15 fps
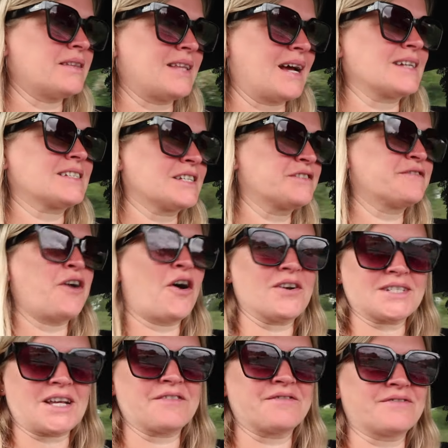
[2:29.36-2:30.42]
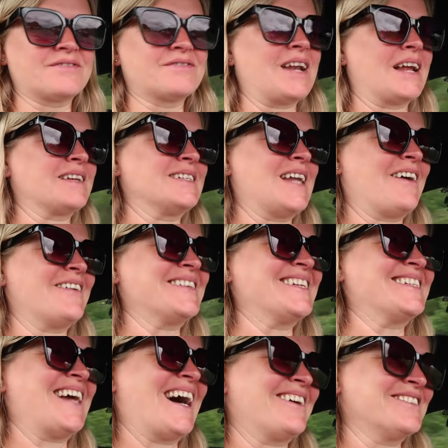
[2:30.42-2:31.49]
That's as far as I've like narrowed
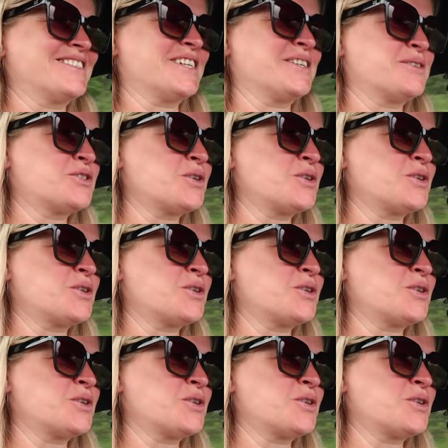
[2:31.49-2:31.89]
it down to.